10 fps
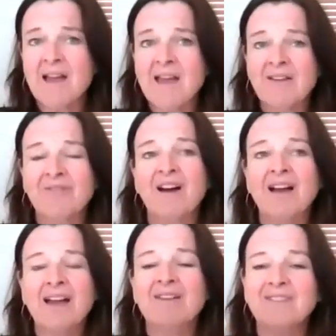I
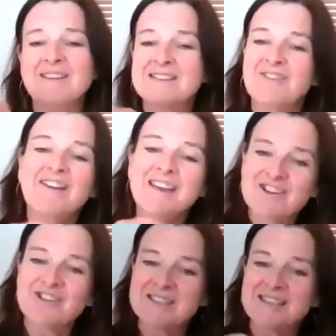have, it's very
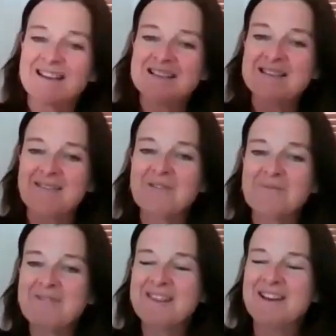interesting. So the
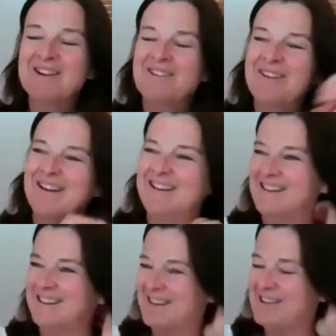women
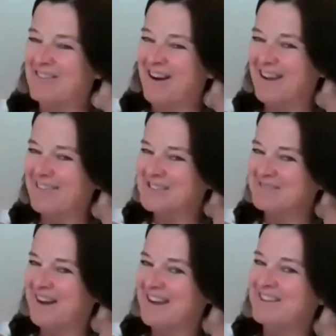that arrived
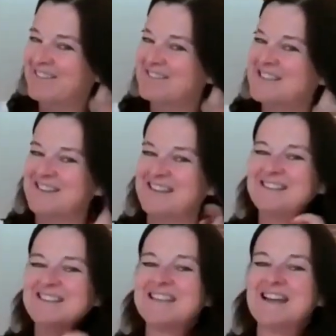at my yoga
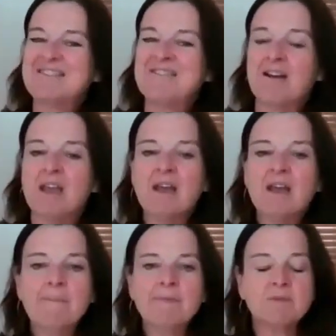retreat in January,
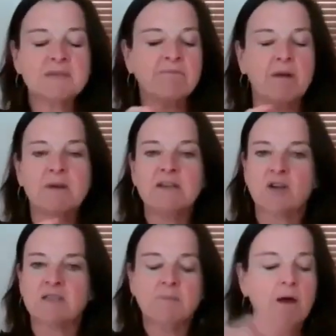they was like, right, we need to
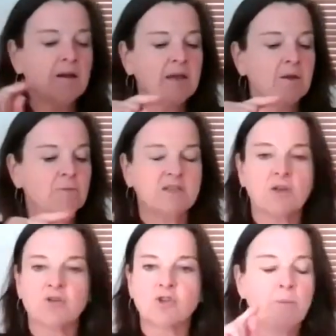go to the market, we need
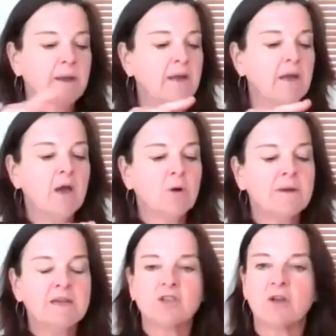to go shopping,
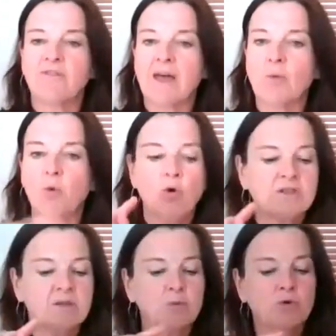we need to go for that
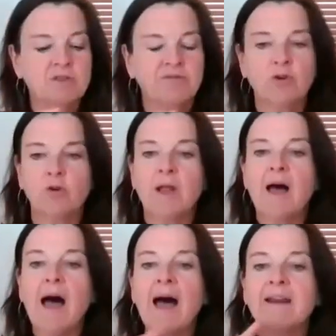walk to the waterfall.
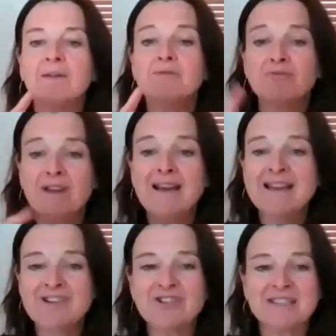And it was
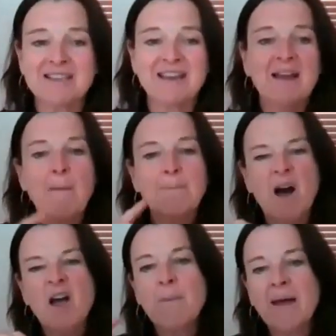really interesting.
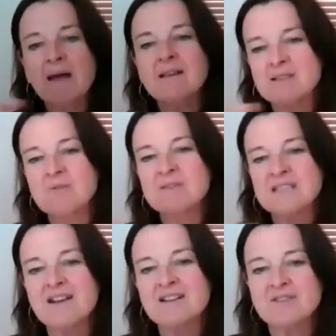So we
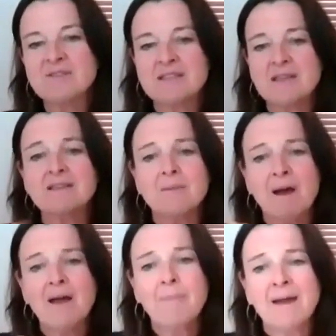started on the Sunday,
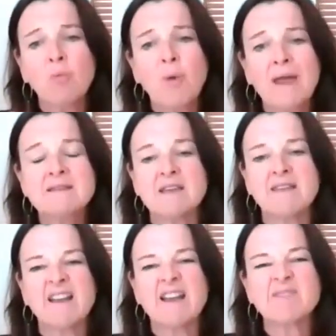by about
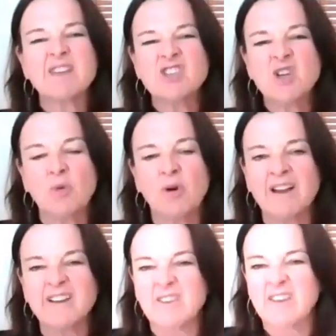Wednesday, they're like, do you know what?
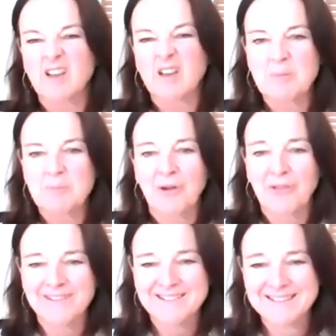I don't think I can be
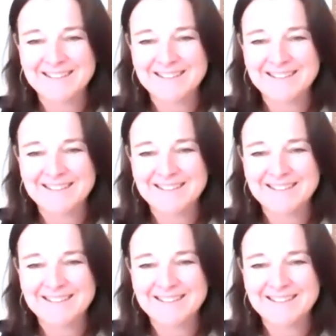bothered.